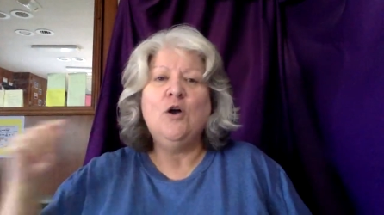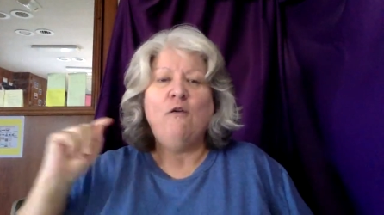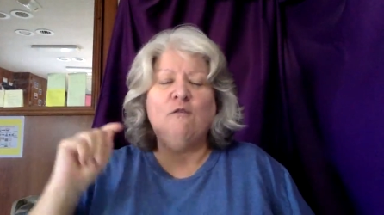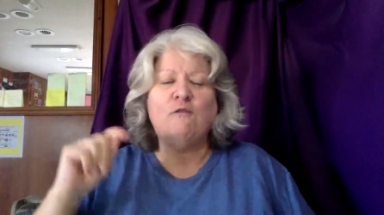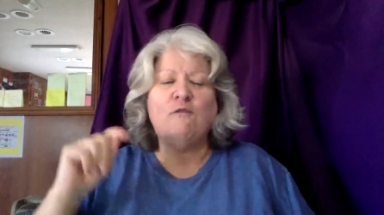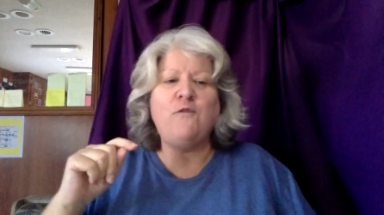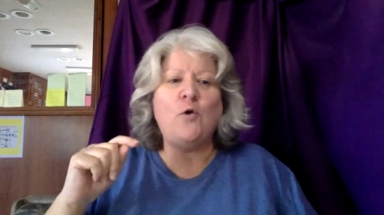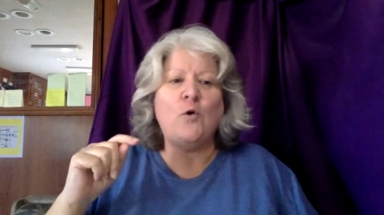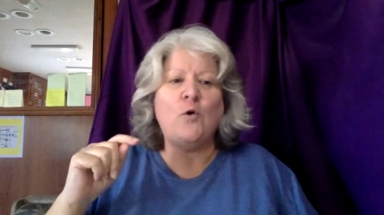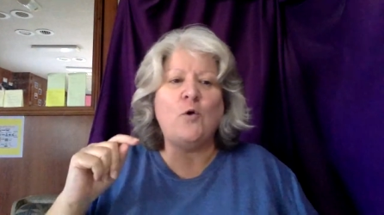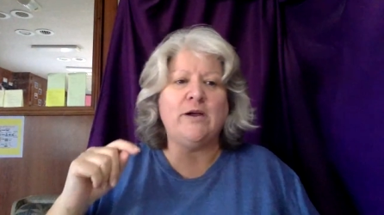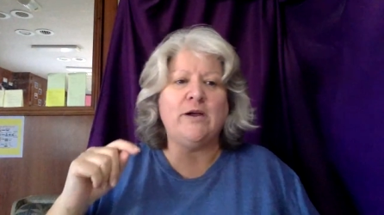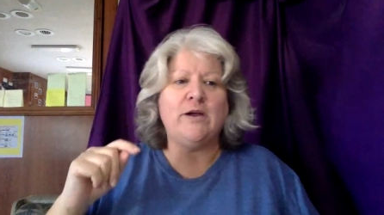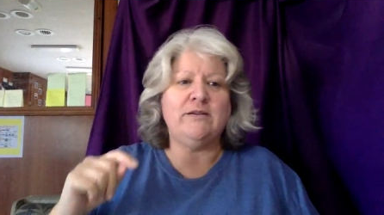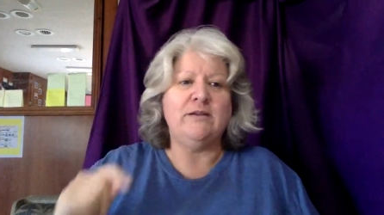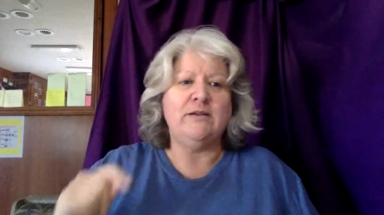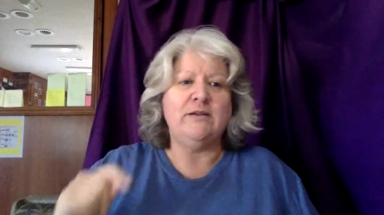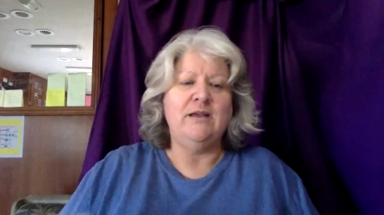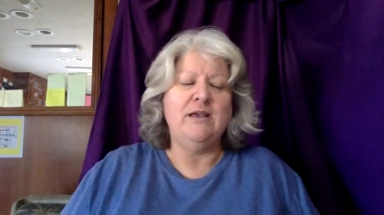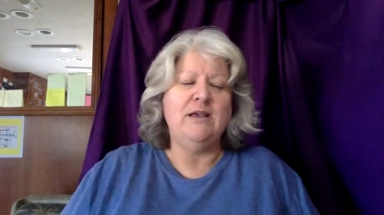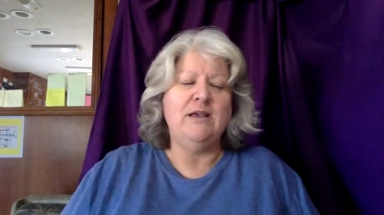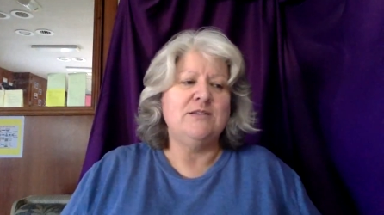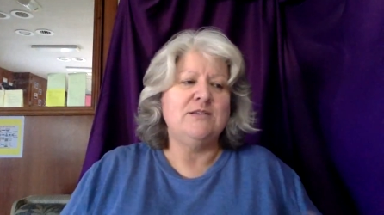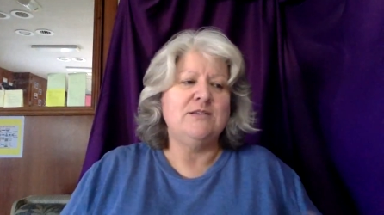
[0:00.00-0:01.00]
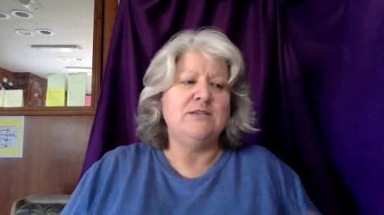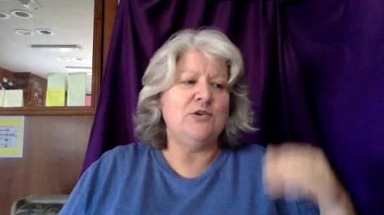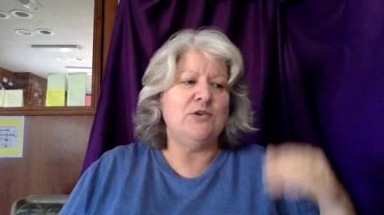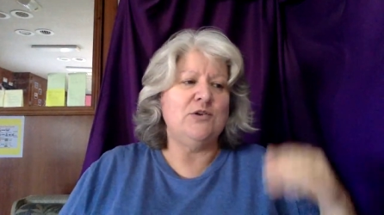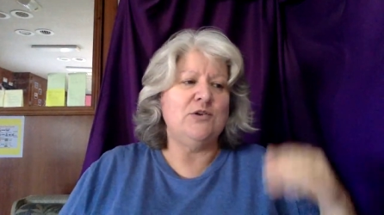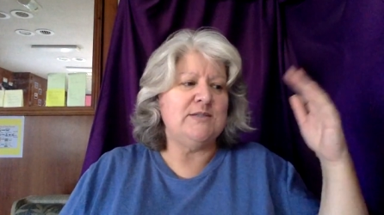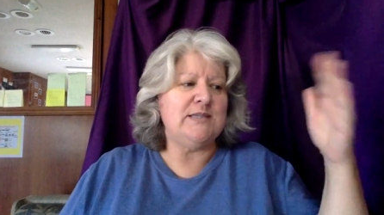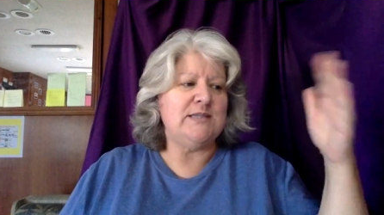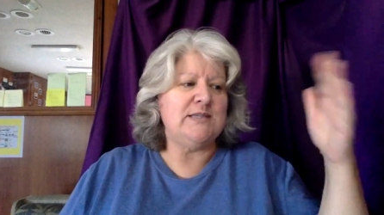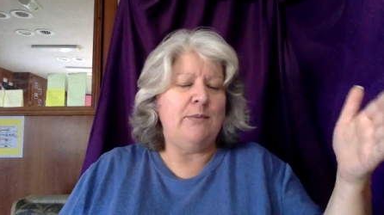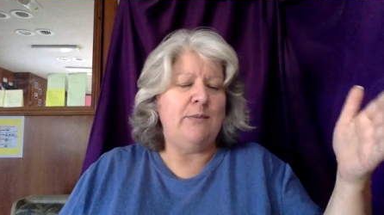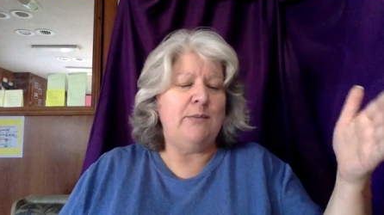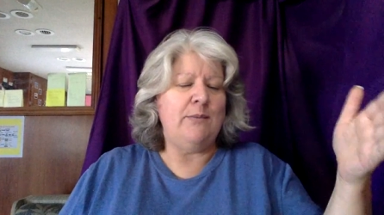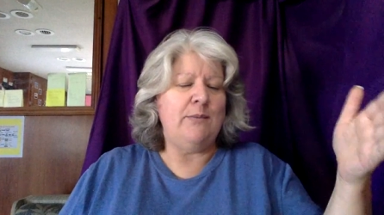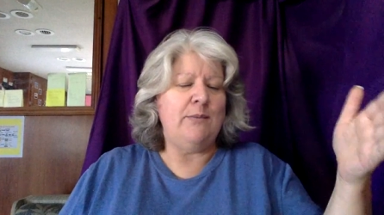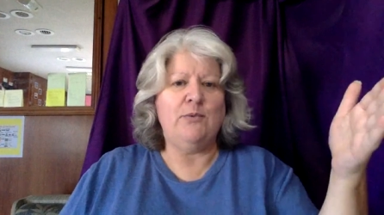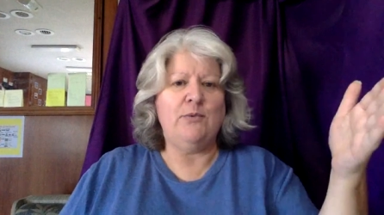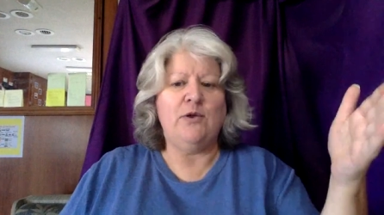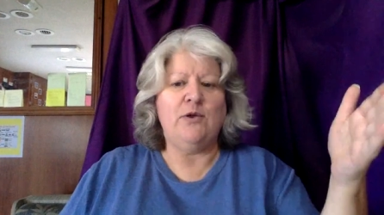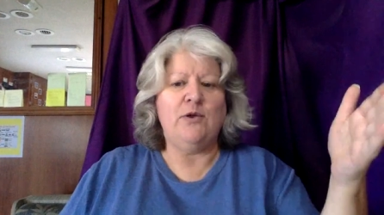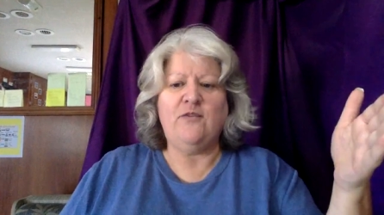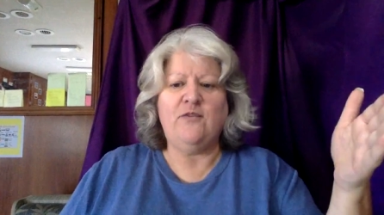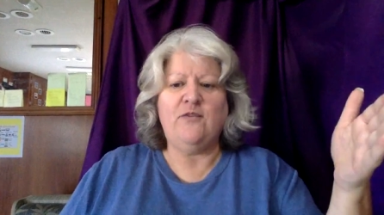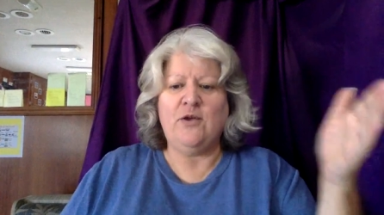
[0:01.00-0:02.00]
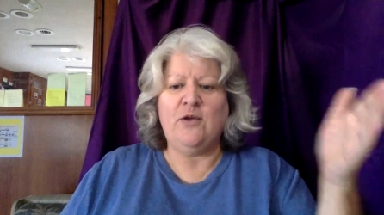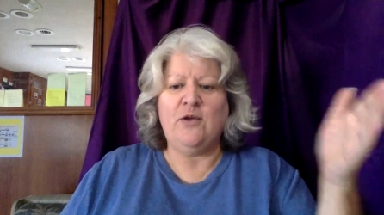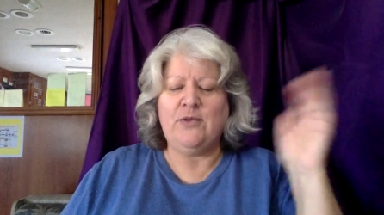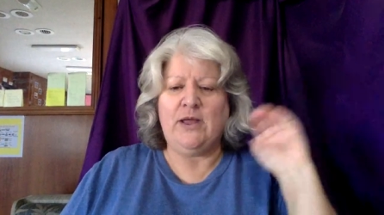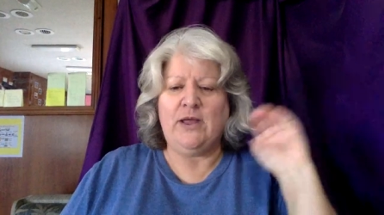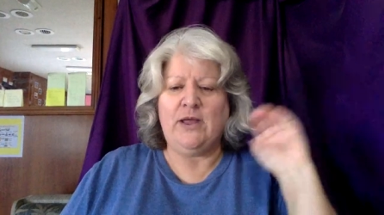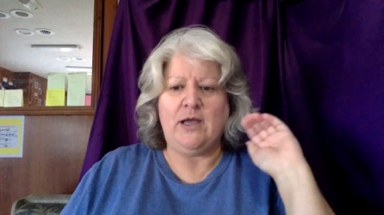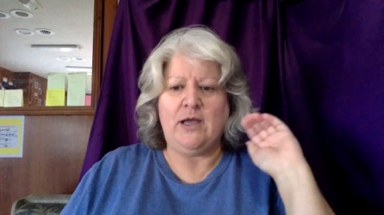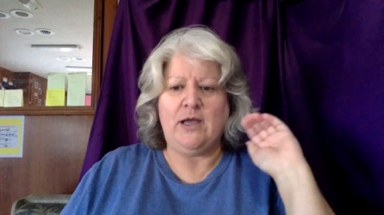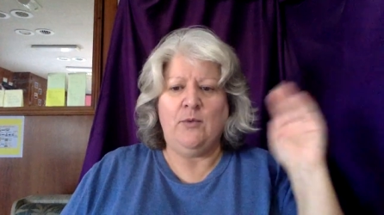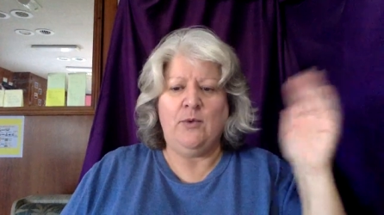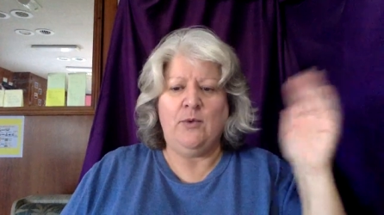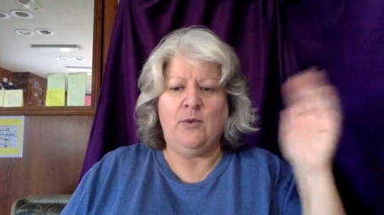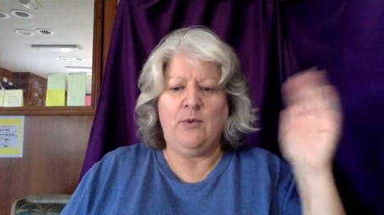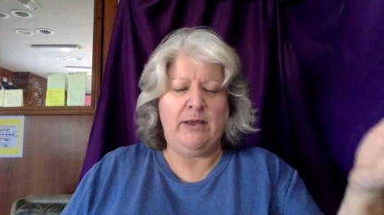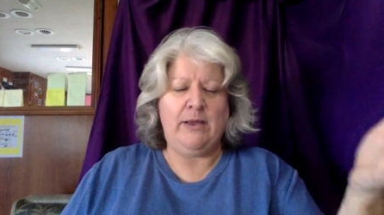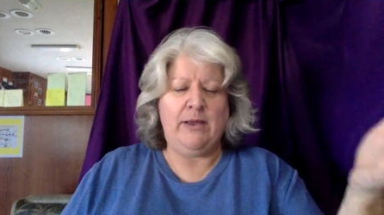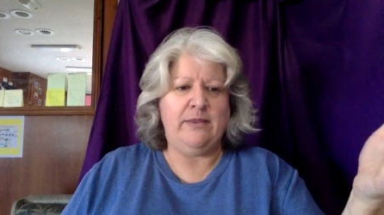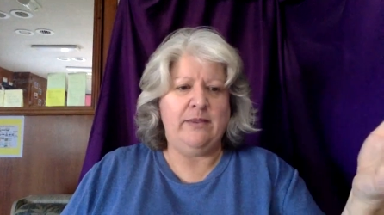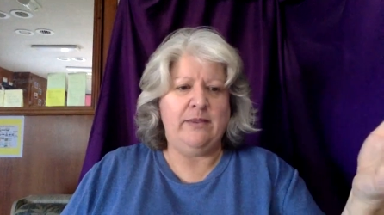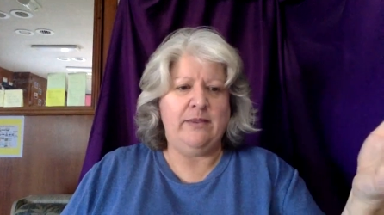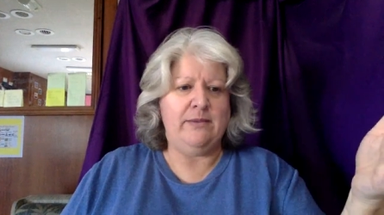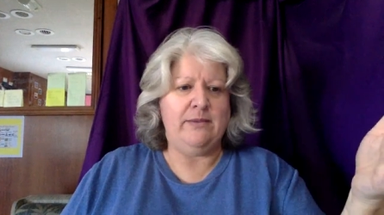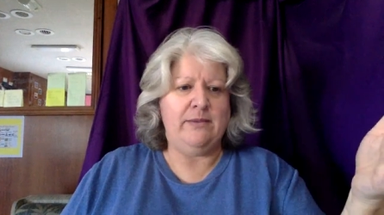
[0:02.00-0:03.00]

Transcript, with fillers: for it. So you start with the workflow, like, I want my